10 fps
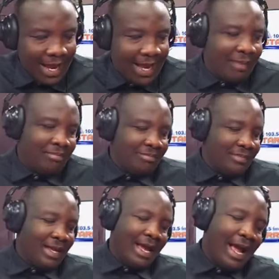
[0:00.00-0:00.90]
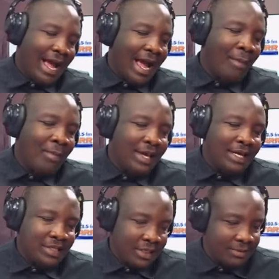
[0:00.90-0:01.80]
I'm I'm
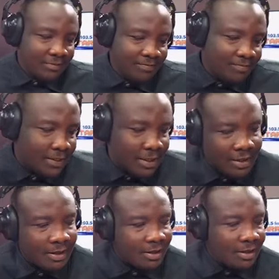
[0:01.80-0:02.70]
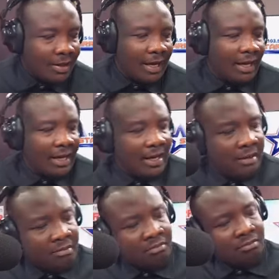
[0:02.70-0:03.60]
itching.
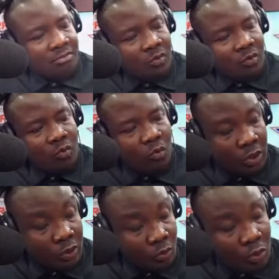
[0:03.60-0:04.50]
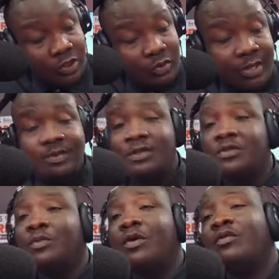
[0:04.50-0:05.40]
Um, what what should we expect
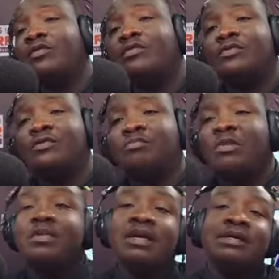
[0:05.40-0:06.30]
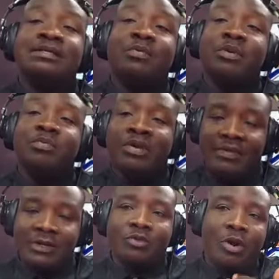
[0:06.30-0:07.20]
tomorrow? Uh, Maybe tomorrow, in summary, brief.
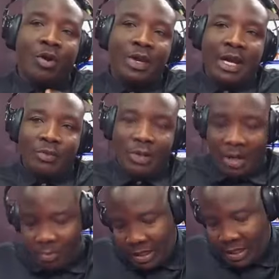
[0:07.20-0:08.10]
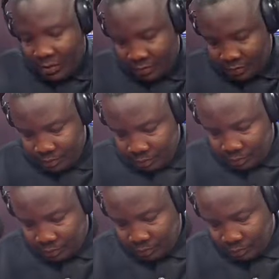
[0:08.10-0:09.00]
Then tomorrow, tomorrow, we can tomorrow we can break down. is not even
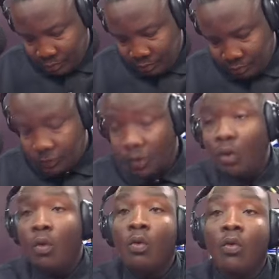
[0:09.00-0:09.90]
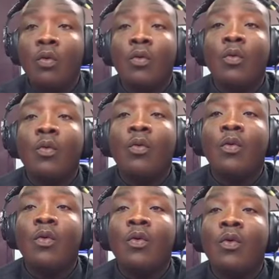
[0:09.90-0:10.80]
sitting tomorrow. Oh, yes.
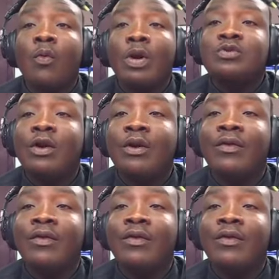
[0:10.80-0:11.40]
What's going so on? You